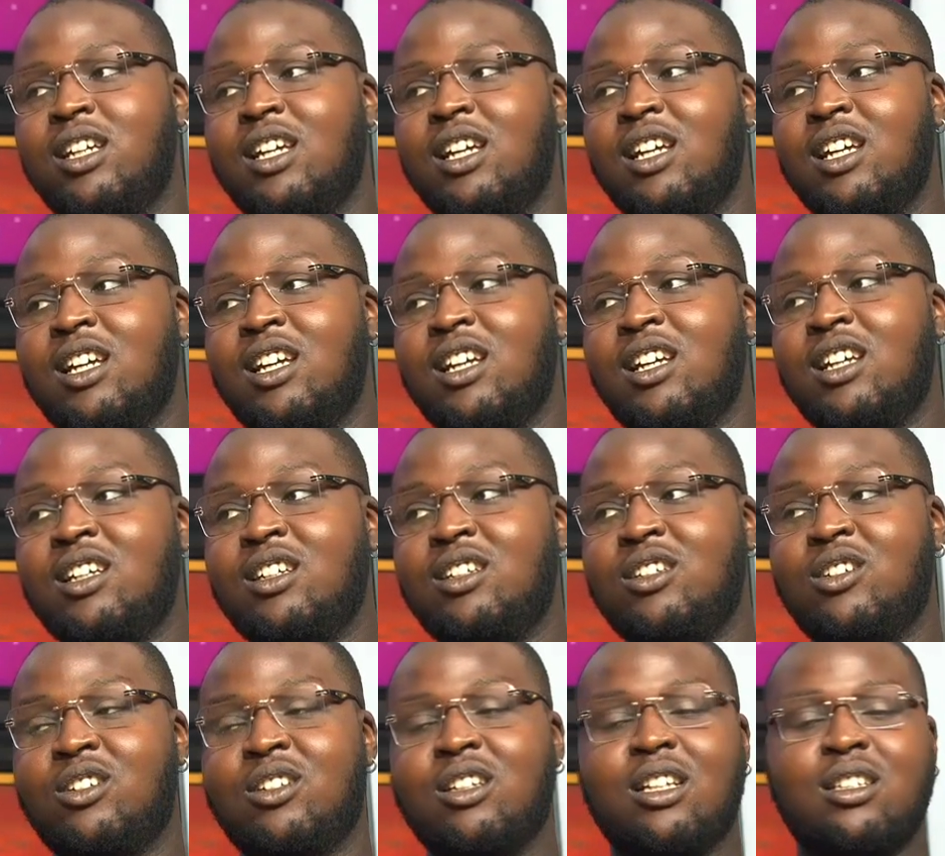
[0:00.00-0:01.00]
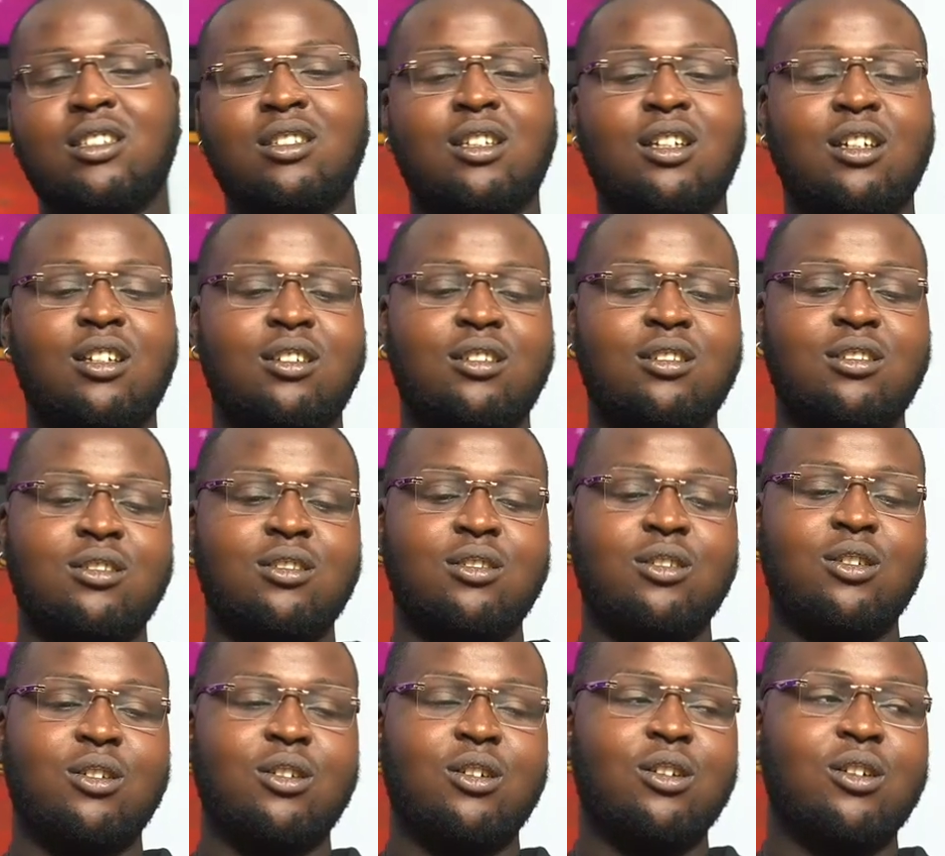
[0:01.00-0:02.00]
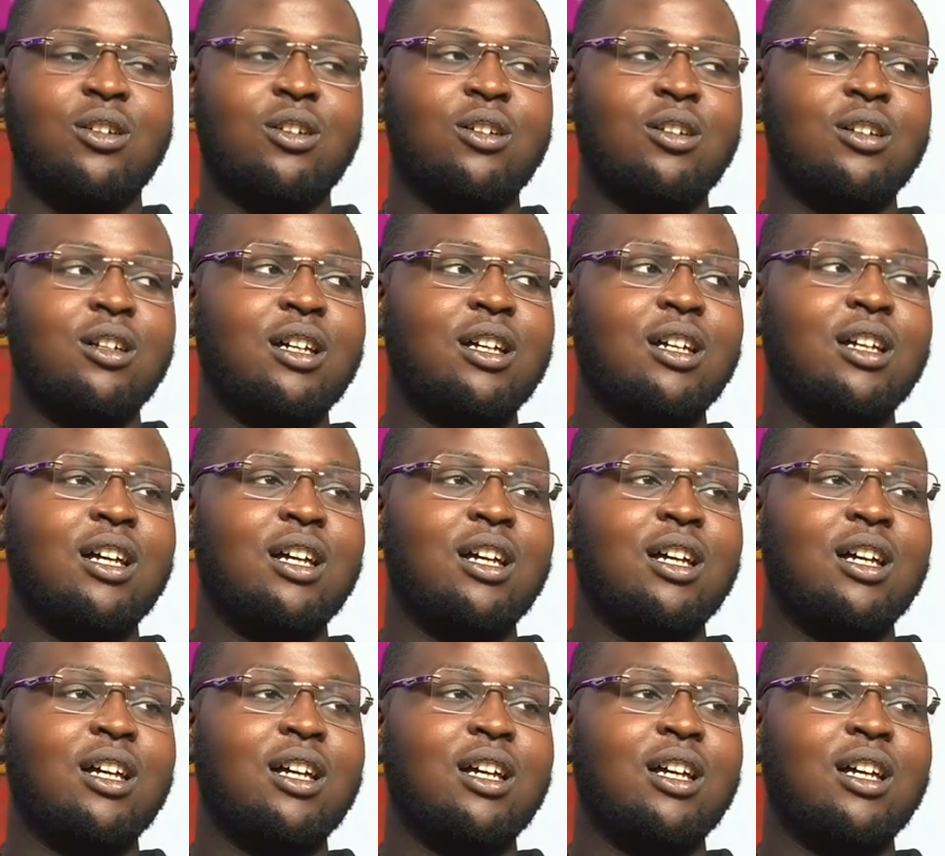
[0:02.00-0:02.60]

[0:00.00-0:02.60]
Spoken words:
You understand? Or